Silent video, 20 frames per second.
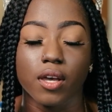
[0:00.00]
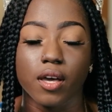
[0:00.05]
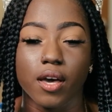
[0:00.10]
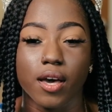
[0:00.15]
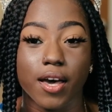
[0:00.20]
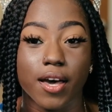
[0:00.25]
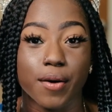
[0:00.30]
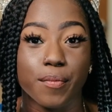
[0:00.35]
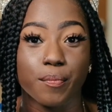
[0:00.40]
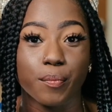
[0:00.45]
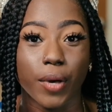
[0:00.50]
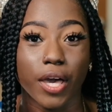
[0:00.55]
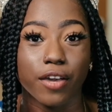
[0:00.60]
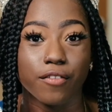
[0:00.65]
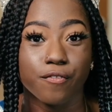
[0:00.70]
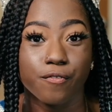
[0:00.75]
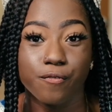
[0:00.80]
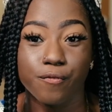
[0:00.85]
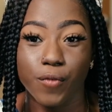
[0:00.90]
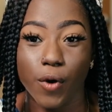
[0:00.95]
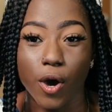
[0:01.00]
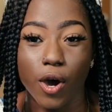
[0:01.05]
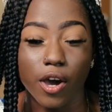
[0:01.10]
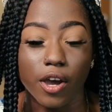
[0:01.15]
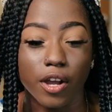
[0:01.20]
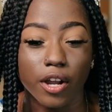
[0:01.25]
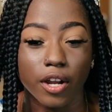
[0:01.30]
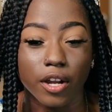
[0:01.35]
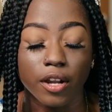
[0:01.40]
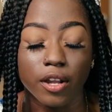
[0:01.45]
By
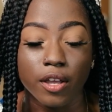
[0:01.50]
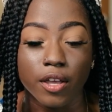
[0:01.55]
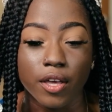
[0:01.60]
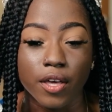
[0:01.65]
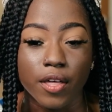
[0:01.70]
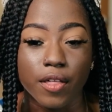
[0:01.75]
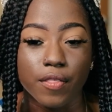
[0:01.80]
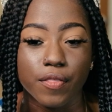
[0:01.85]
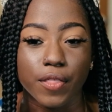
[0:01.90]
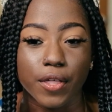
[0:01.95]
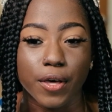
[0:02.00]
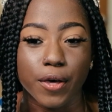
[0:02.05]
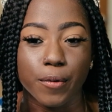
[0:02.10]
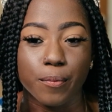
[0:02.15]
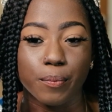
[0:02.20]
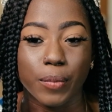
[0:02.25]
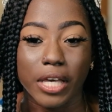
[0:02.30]
far, the